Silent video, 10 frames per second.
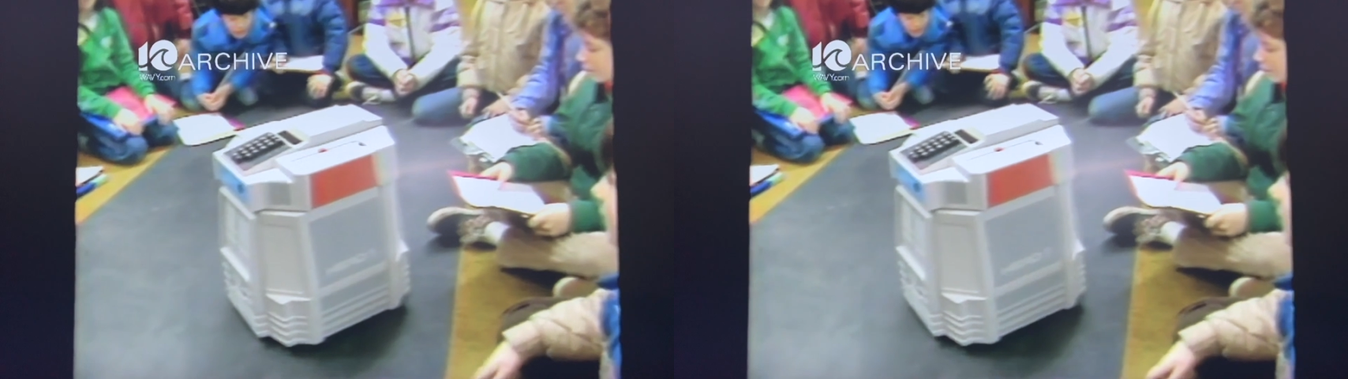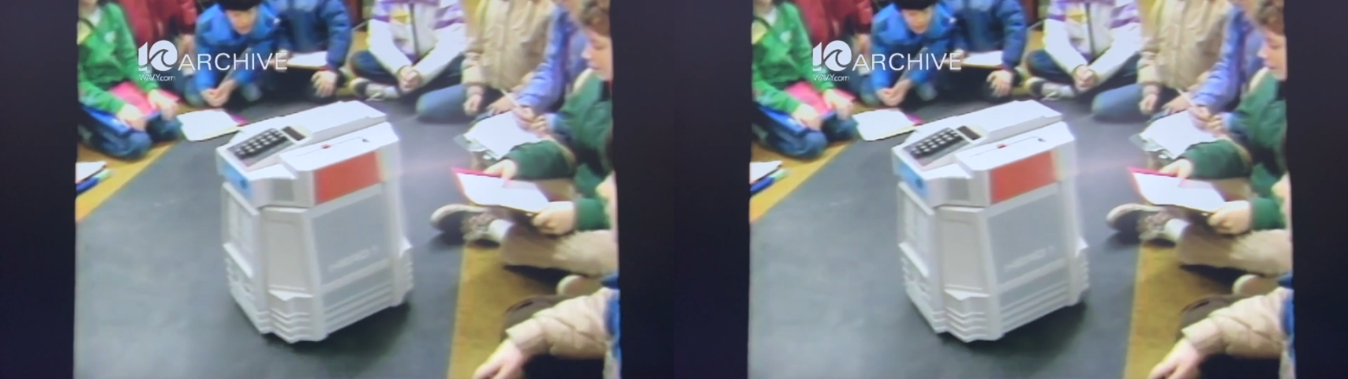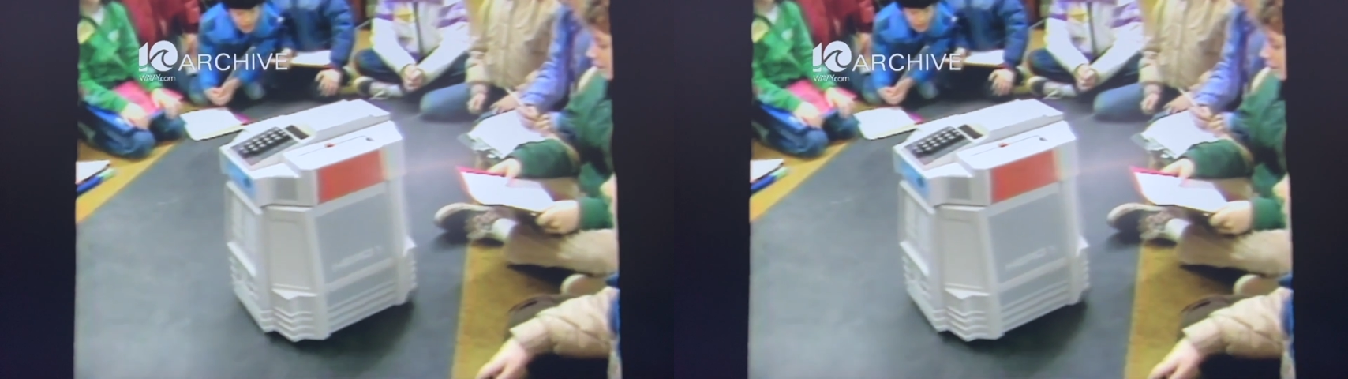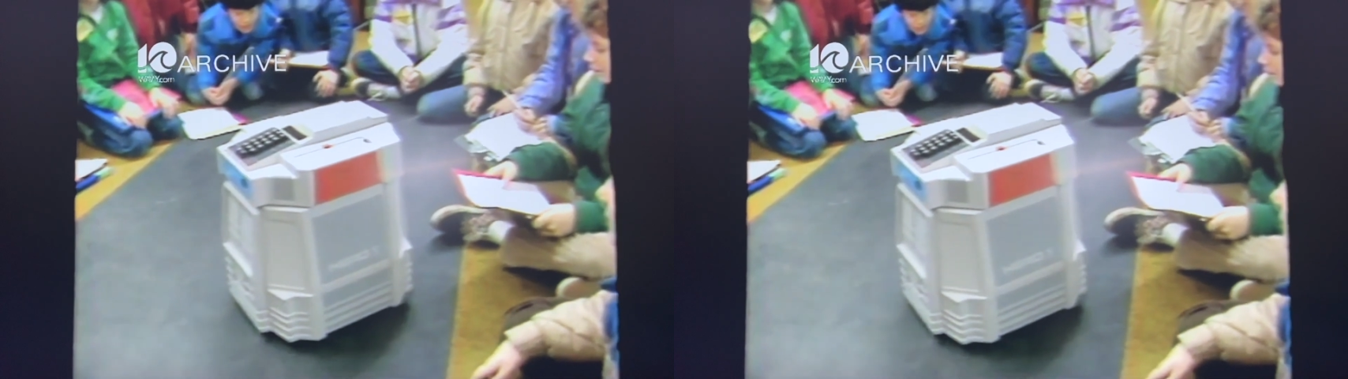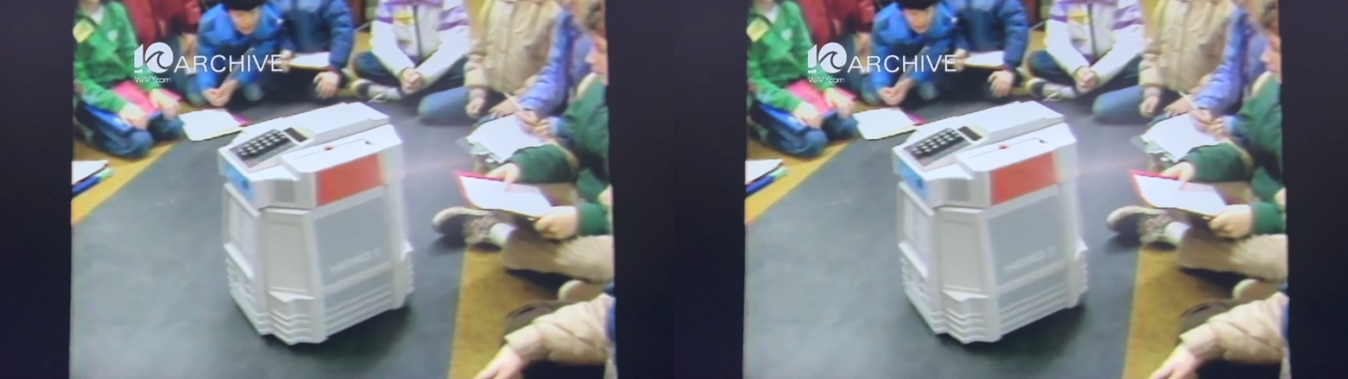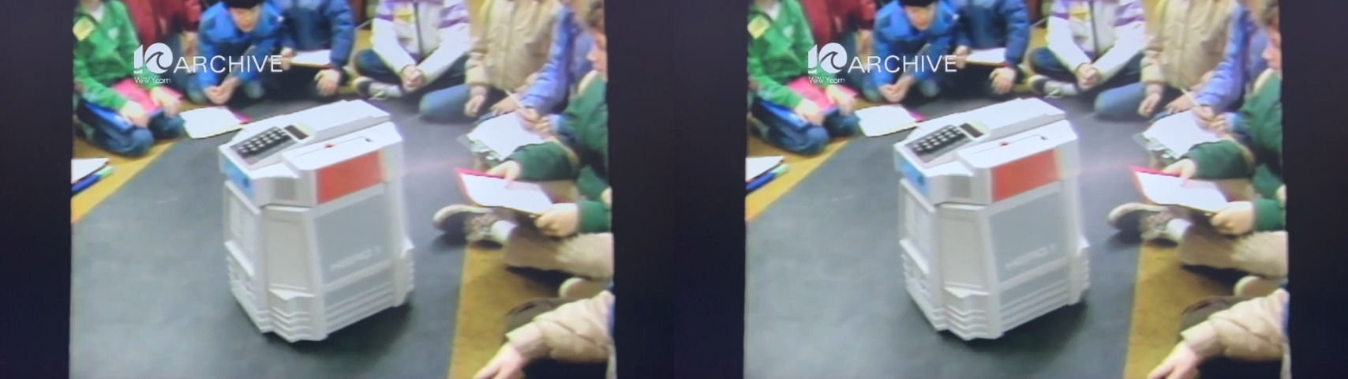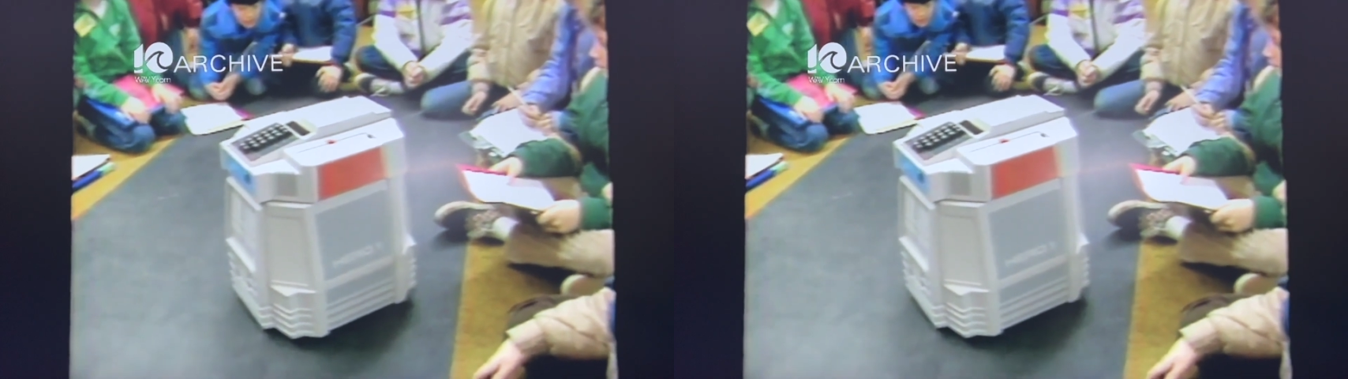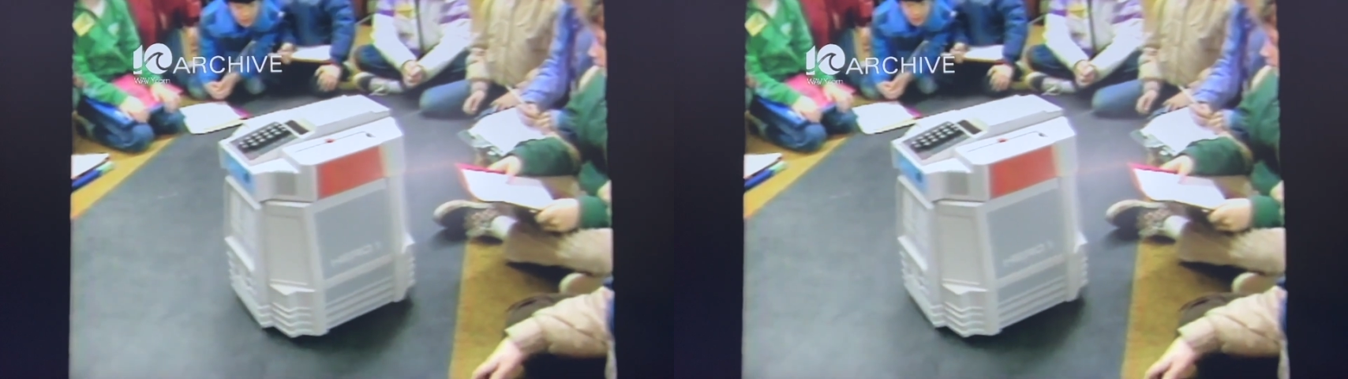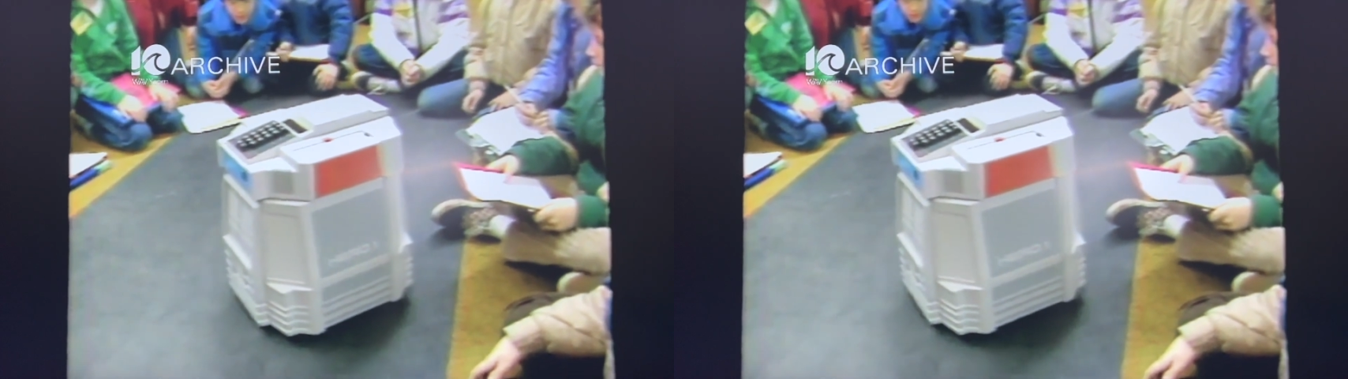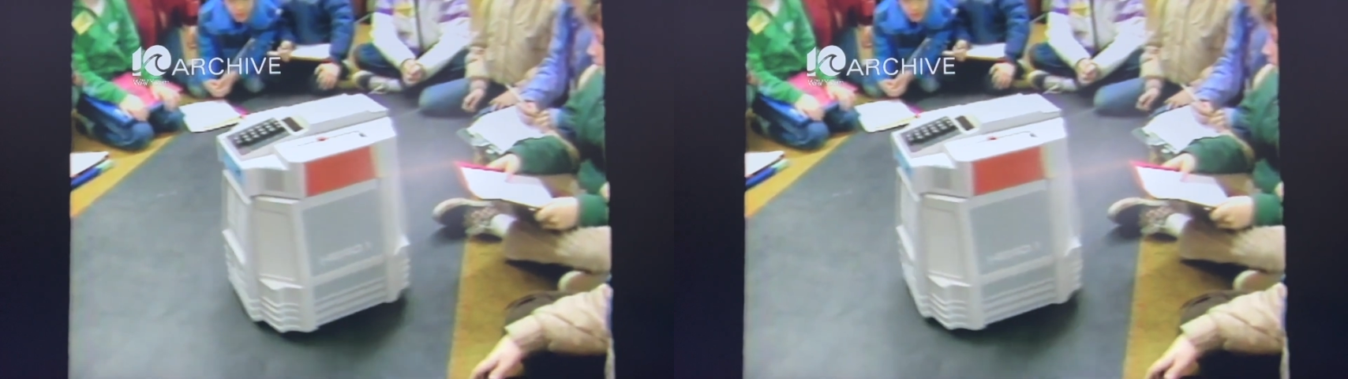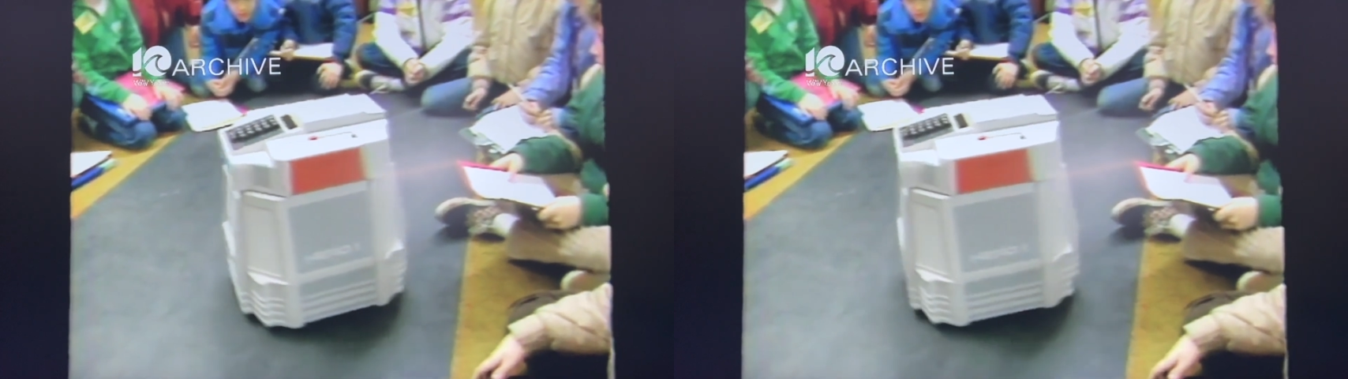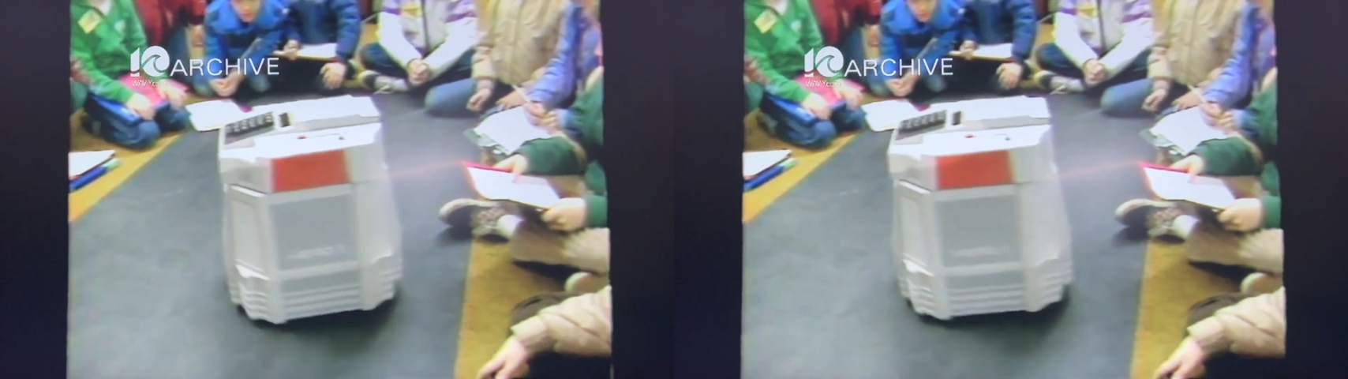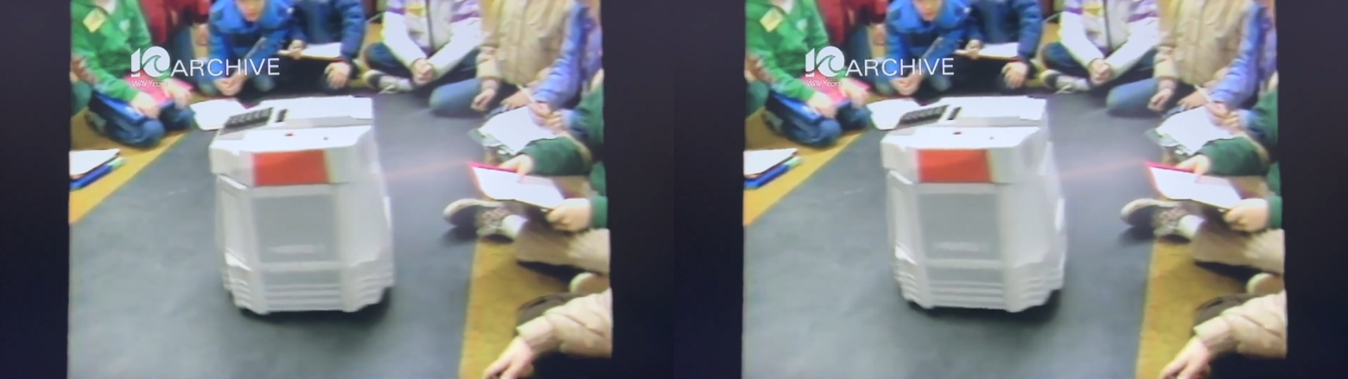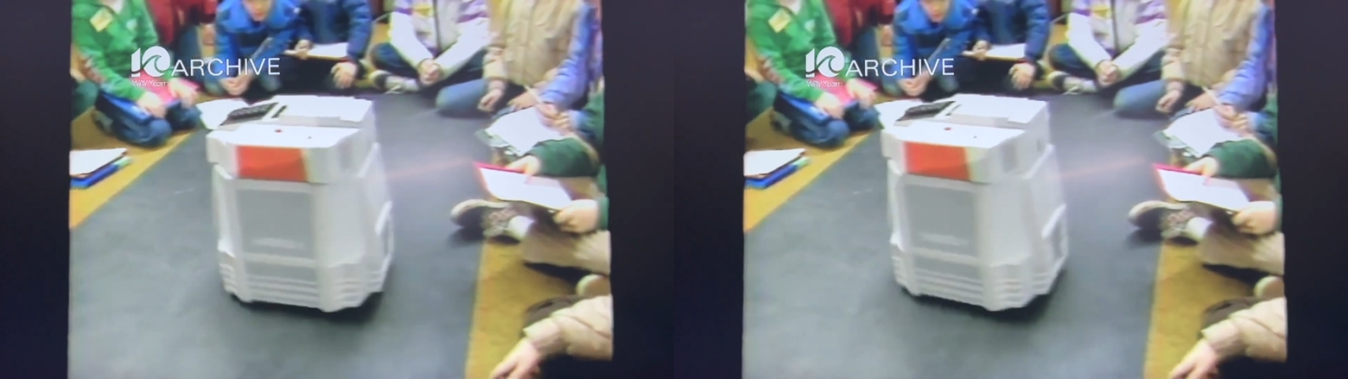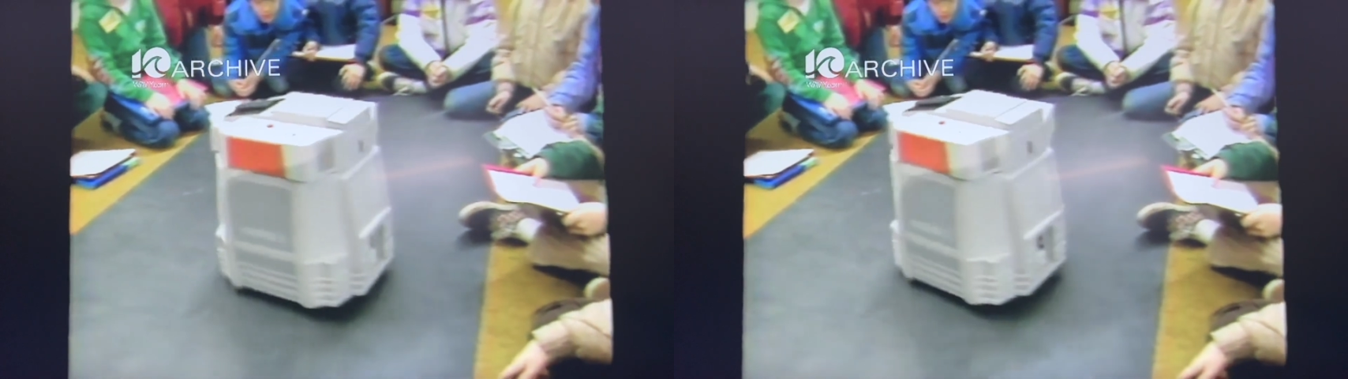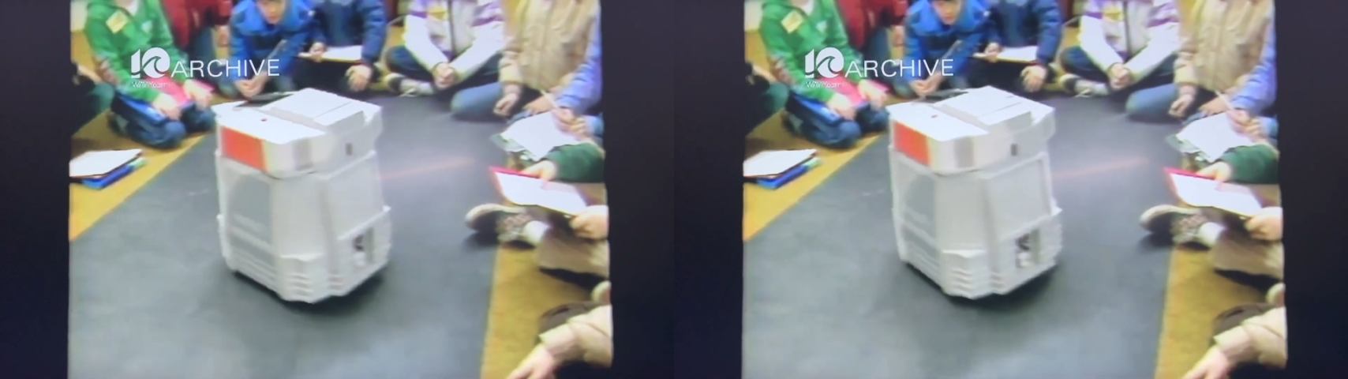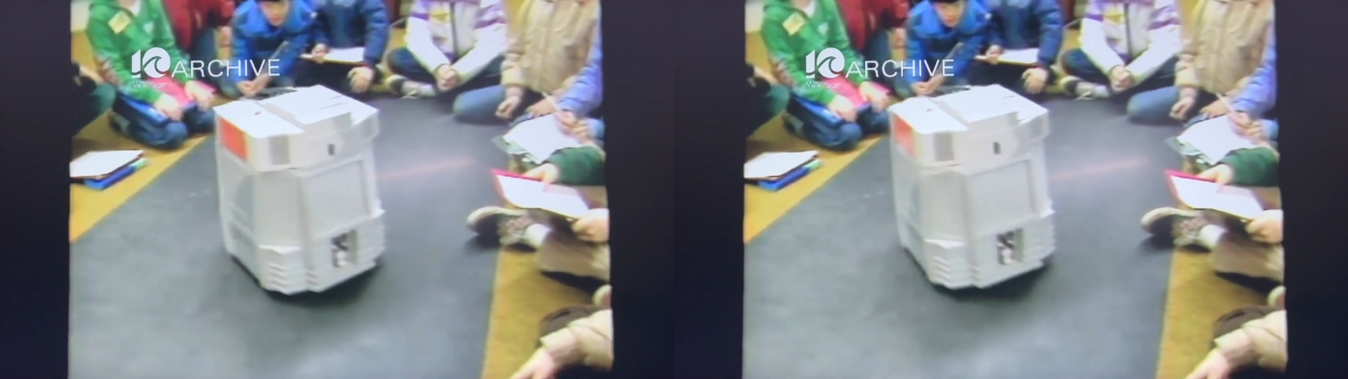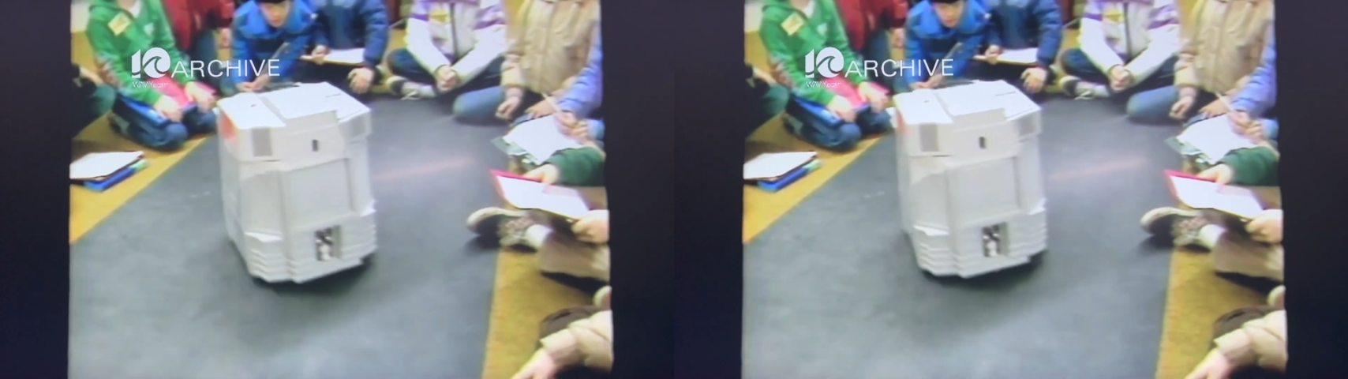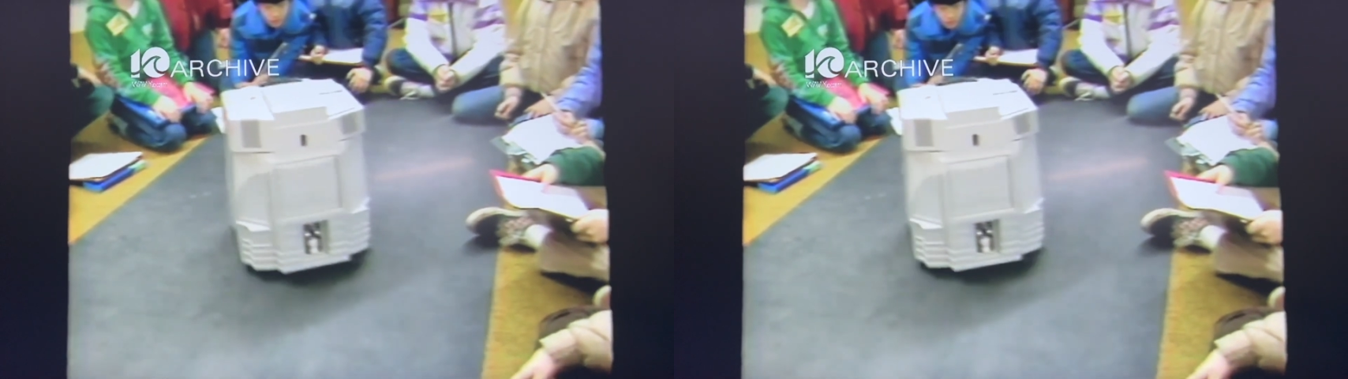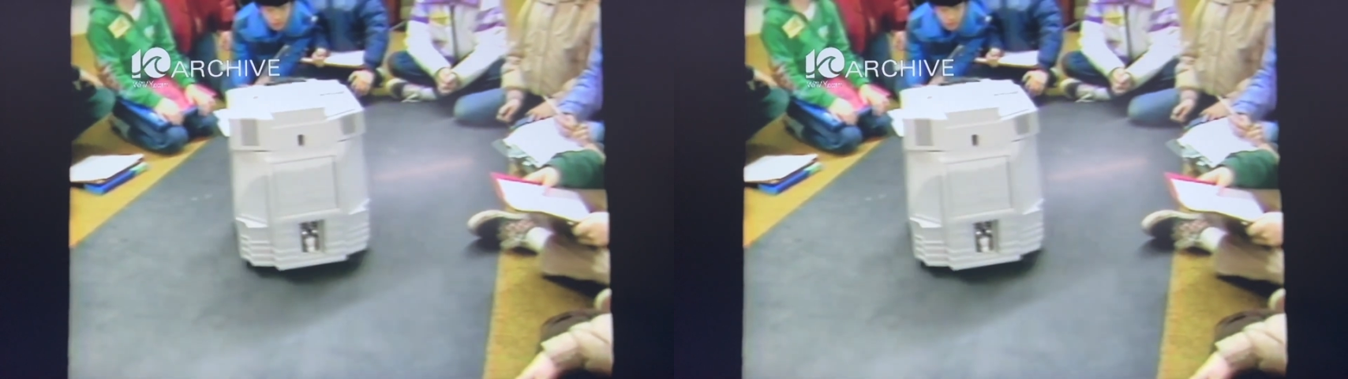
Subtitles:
Nobody's mouth can be seen.